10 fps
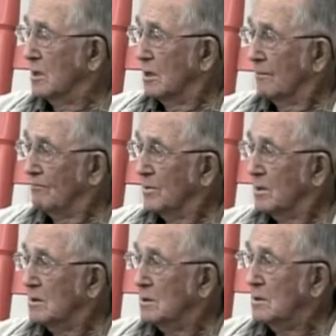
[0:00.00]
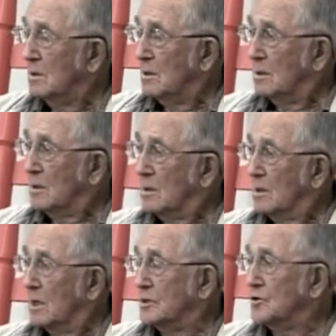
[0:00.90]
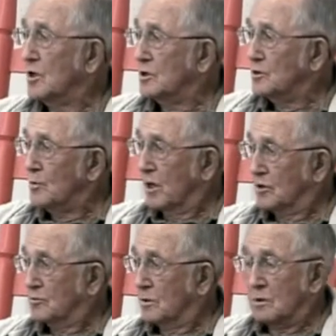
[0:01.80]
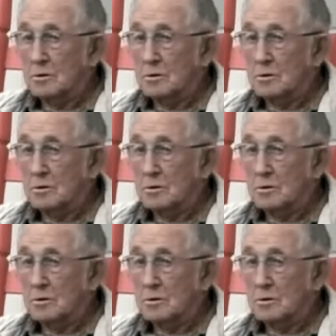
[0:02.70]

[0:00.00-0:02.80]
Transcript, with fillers: um, and Sunday's restaurant.